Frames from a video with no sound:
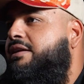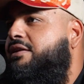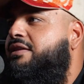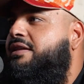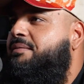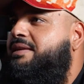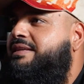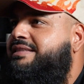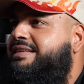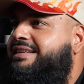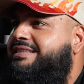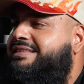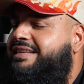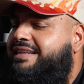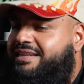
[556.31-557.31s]
no, that makes
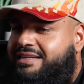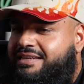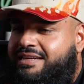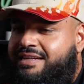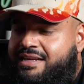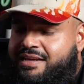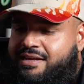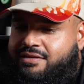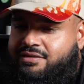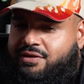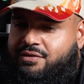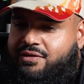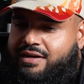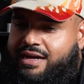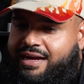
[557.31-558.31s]
sense. And
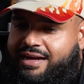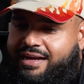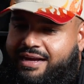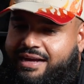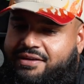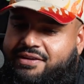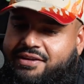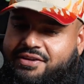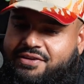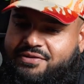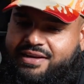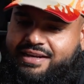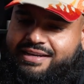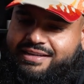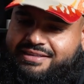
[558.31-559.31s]
so how did
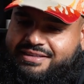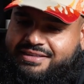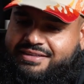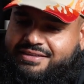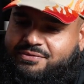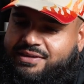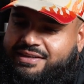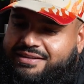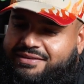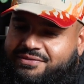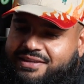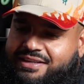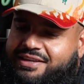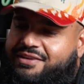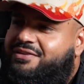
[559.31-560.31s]
you get in?
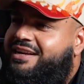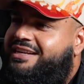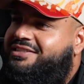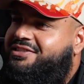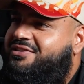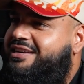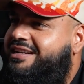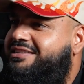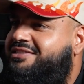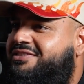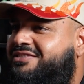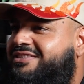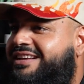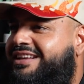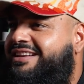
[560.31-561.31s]
When did you get your
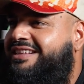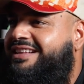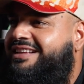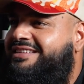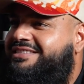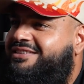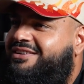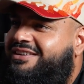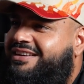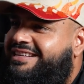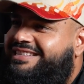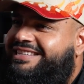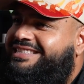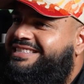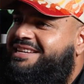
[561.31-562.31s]
rancho? How did that start?
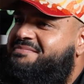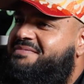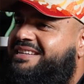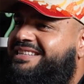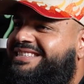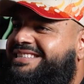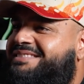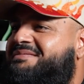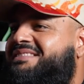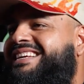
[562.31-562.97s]
Let's get back to the